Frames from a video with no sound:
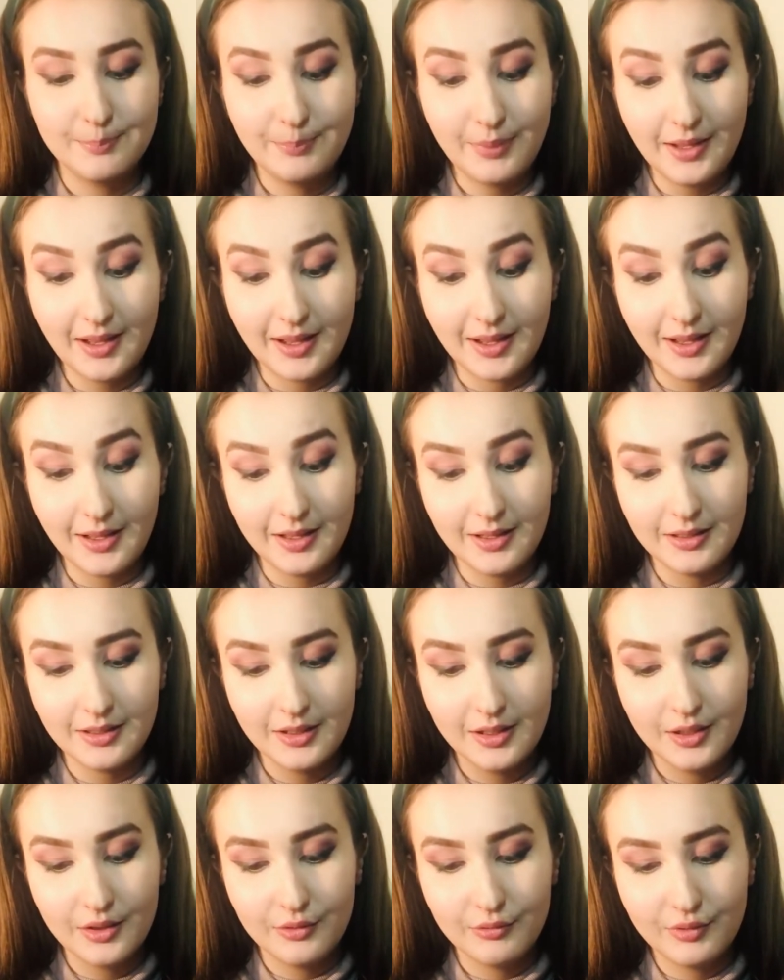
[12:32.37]
But
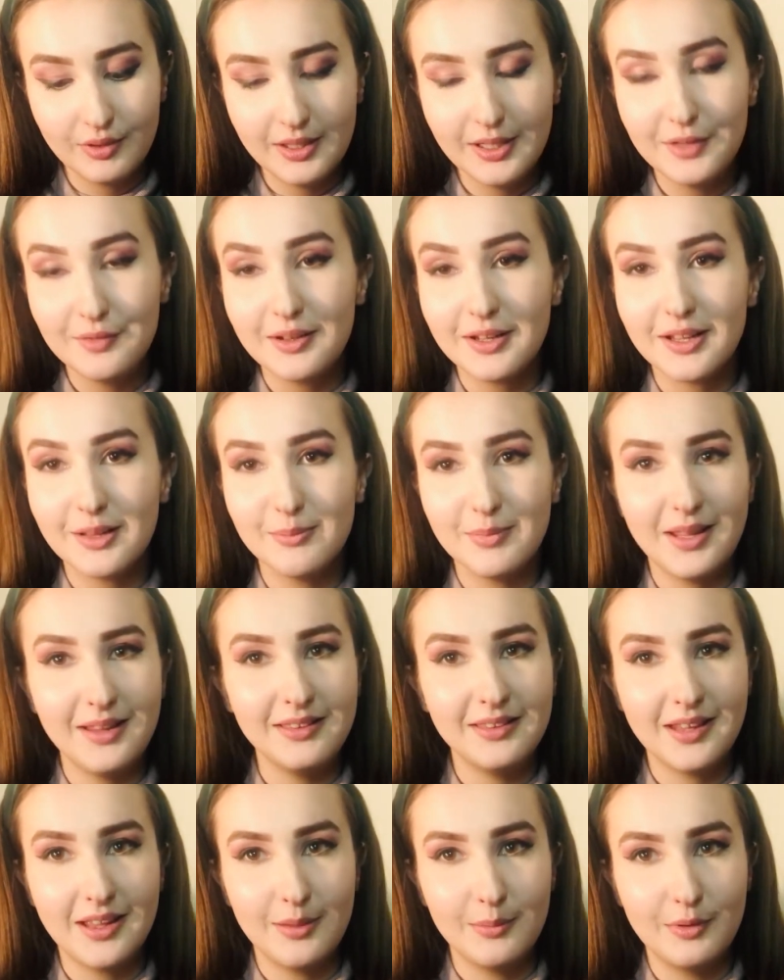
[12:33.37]
really
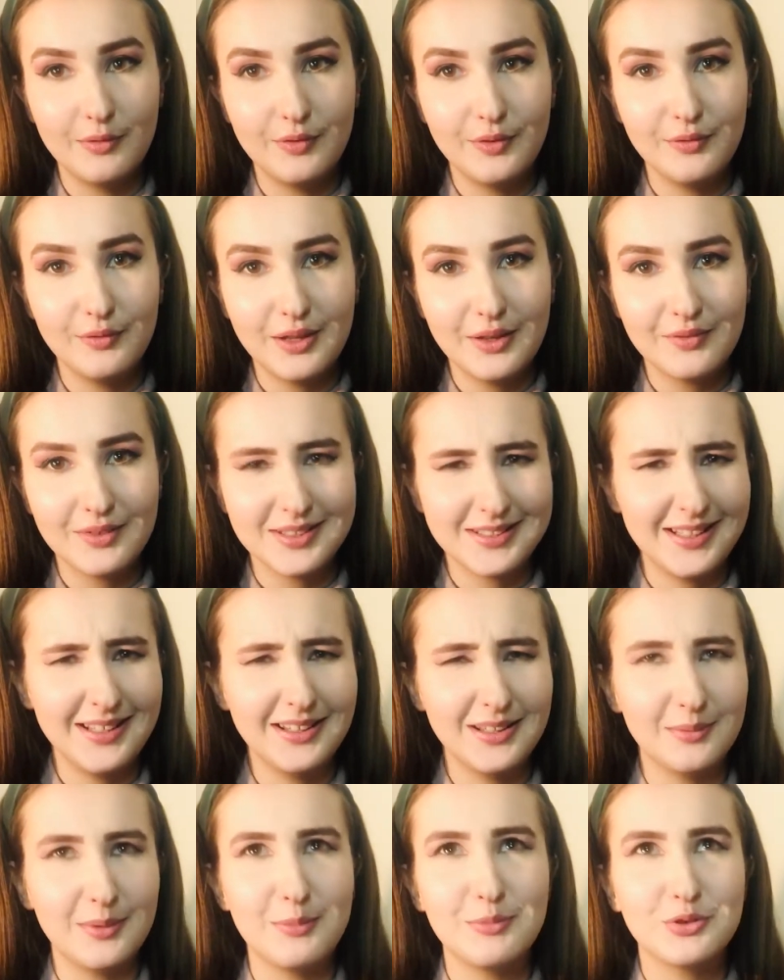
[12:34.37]
recommend them if you've never seen
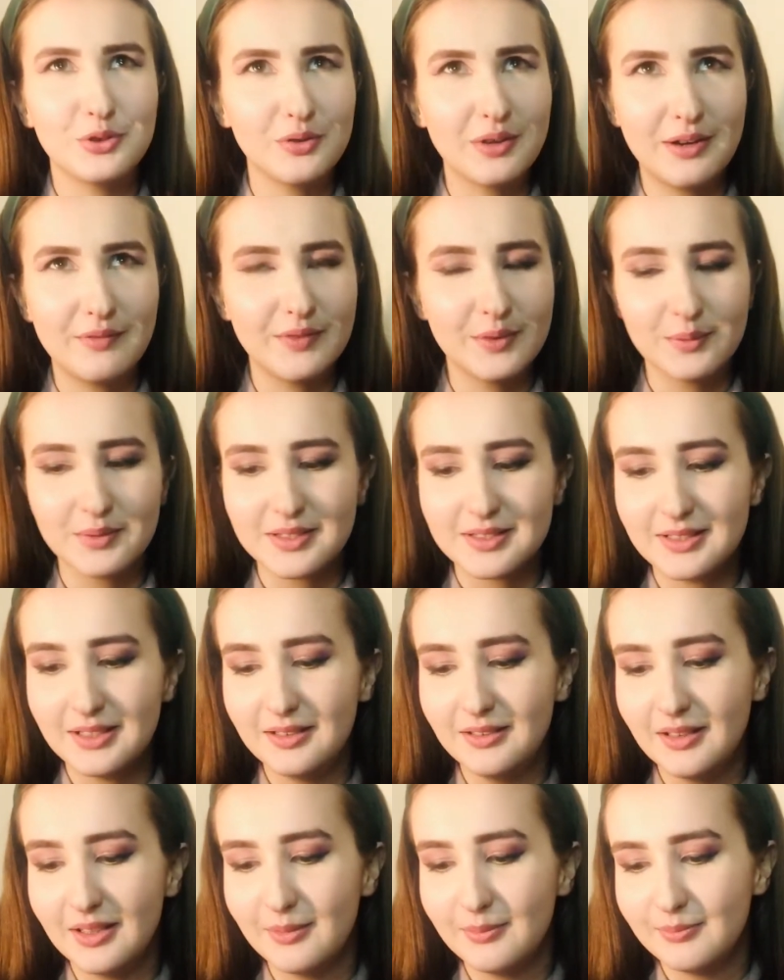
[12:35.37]
them. I'm sure everyone's
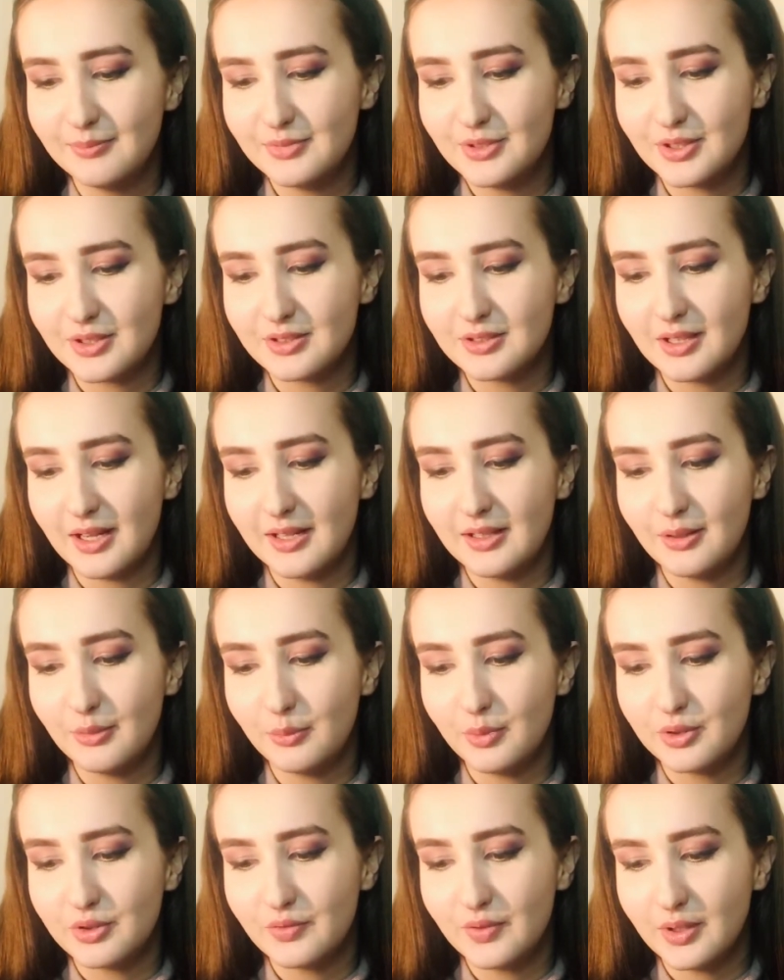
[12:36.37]
seen them, just I don't
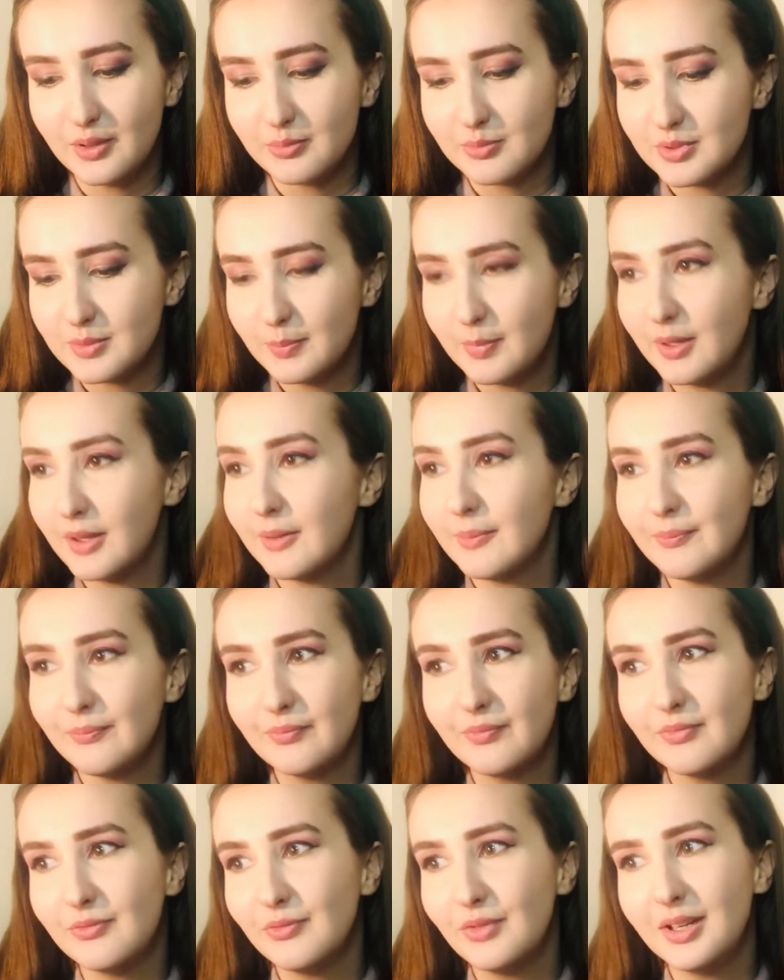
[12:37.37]
watch films, but
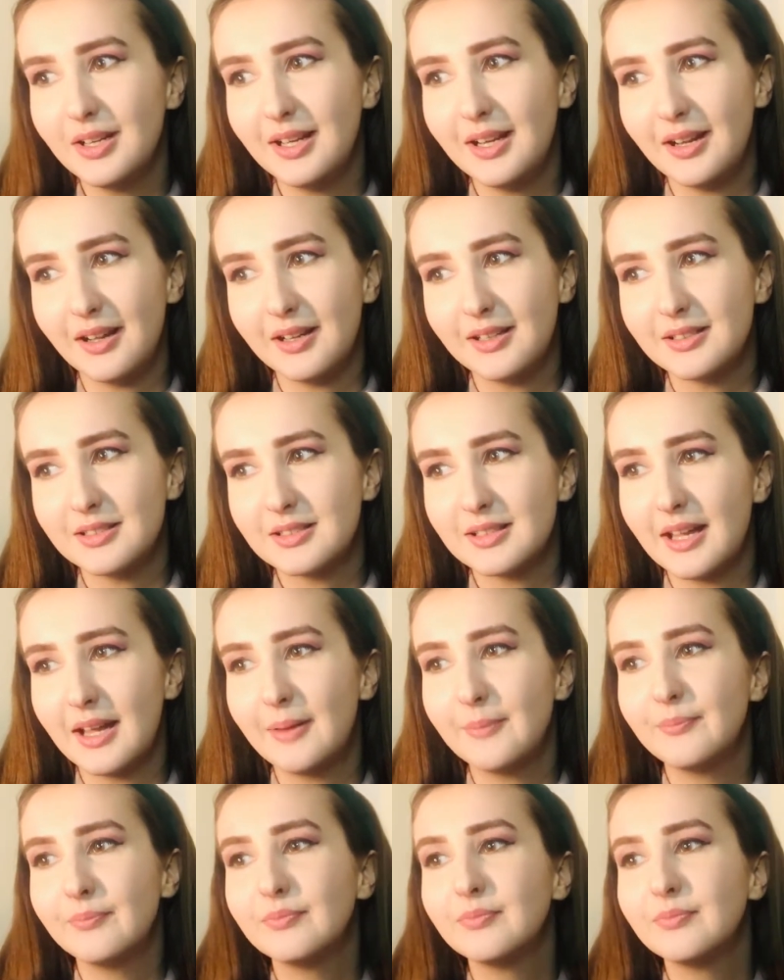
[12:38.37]
really liked that.